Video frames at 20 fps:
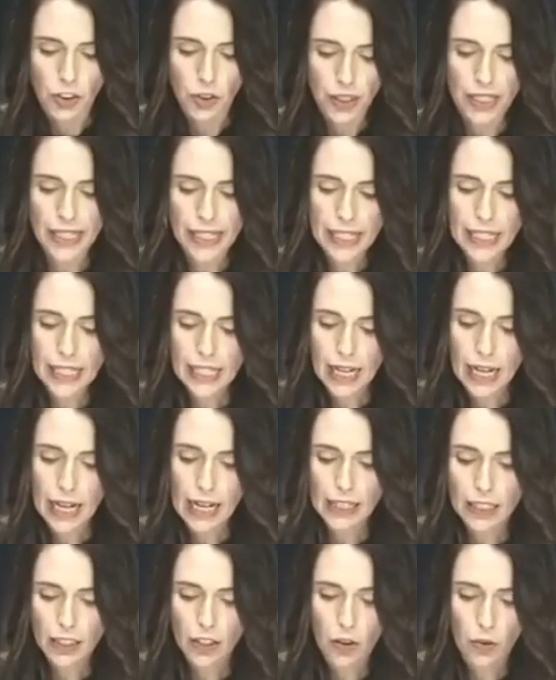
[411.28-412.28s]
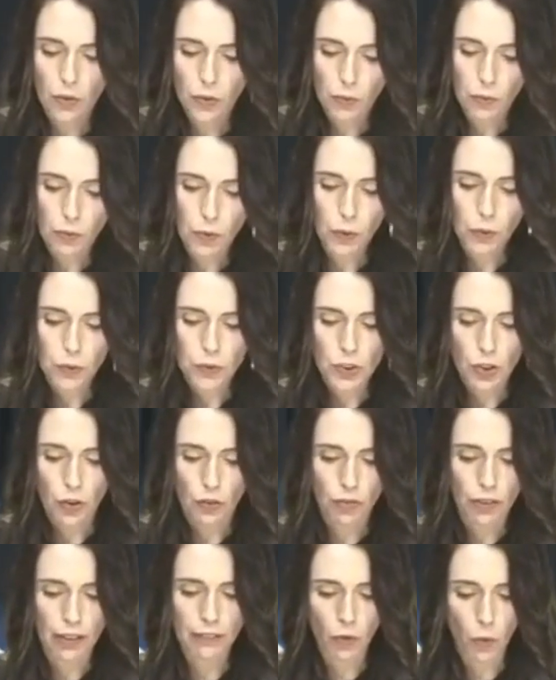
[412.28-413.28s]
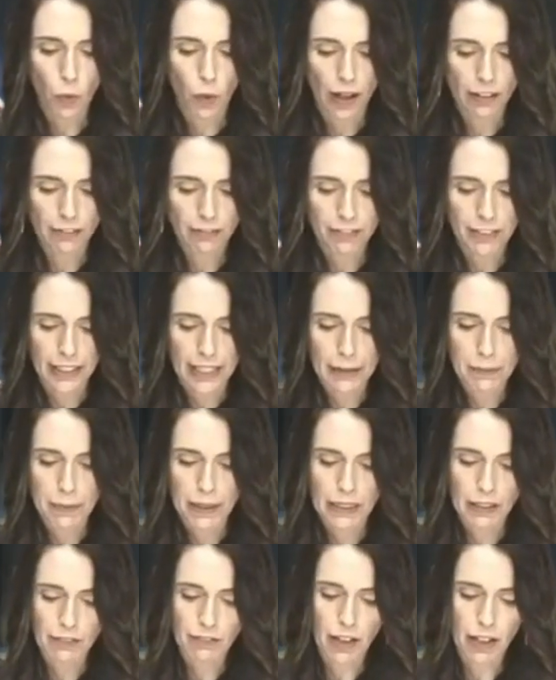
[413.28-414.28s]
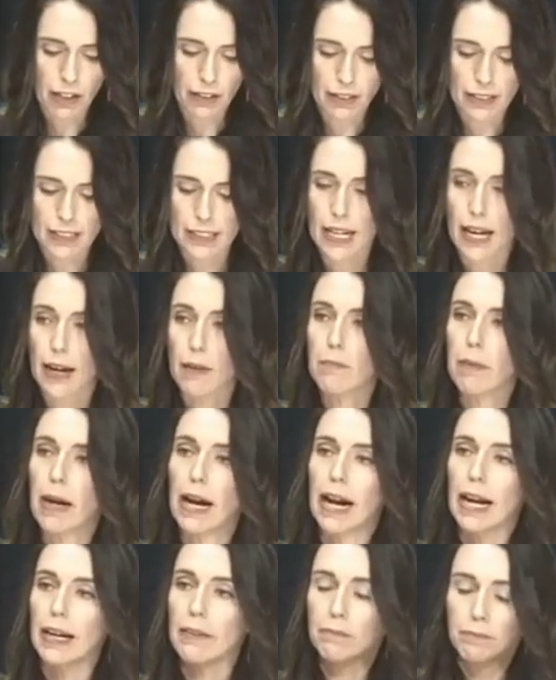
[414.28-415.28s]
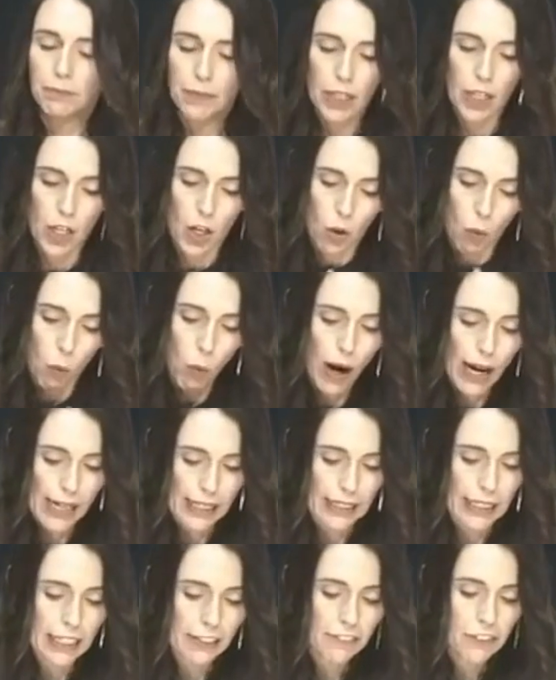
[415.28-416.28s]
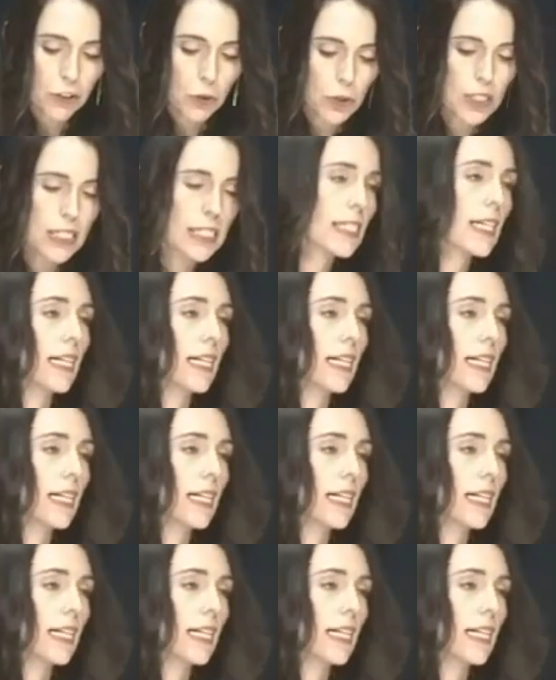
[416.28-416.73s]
In the beginning of May, New Zealand's last COVID case was identified and isolated. This marked the end